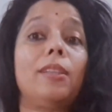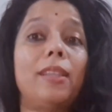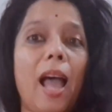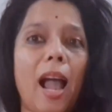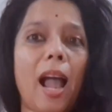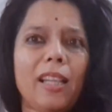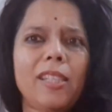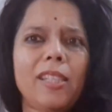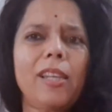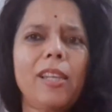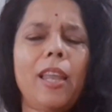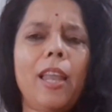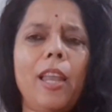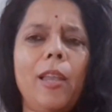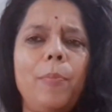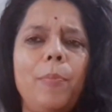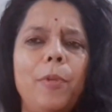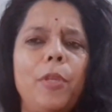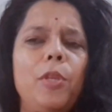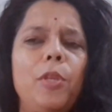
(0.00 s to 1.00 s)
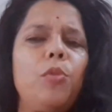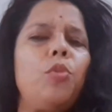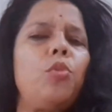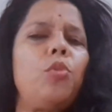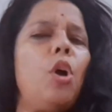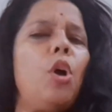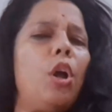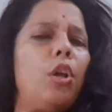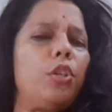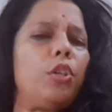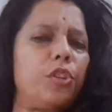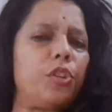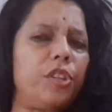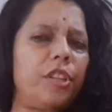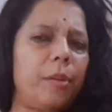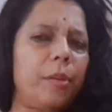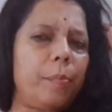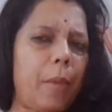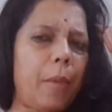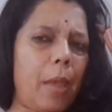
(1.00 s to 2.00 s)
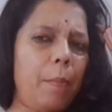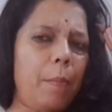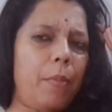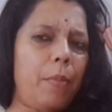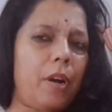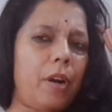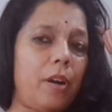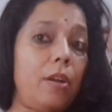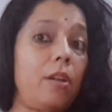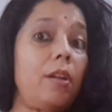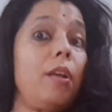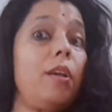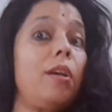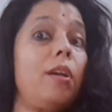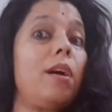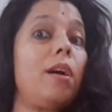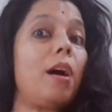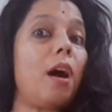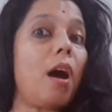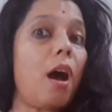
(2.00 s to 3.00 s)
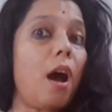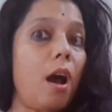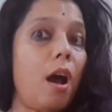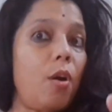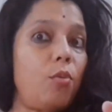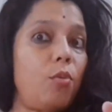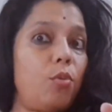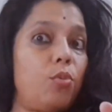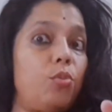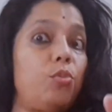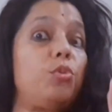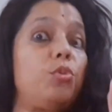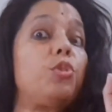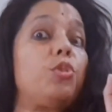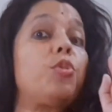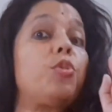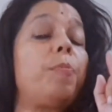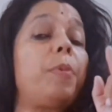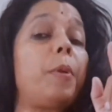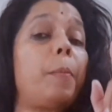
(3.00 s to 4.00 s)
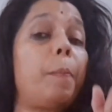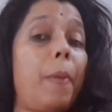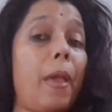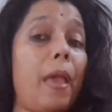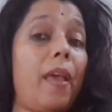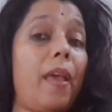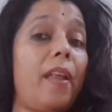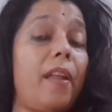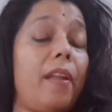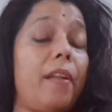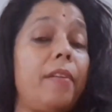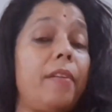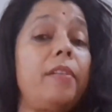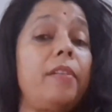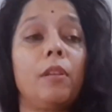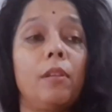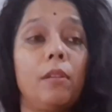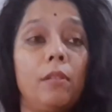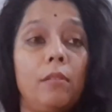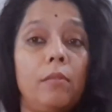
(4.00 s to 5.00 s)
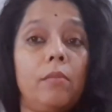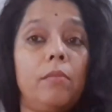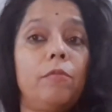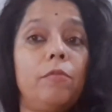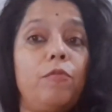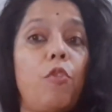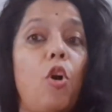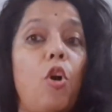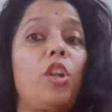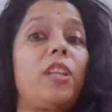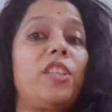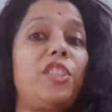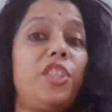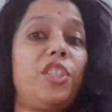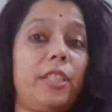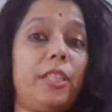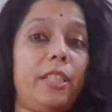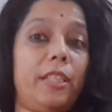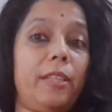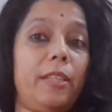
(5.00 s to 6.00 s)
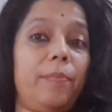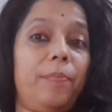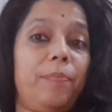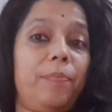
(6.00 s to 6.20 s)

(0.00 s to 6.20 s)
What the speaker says: that will help you to remember how to prepare for a GD.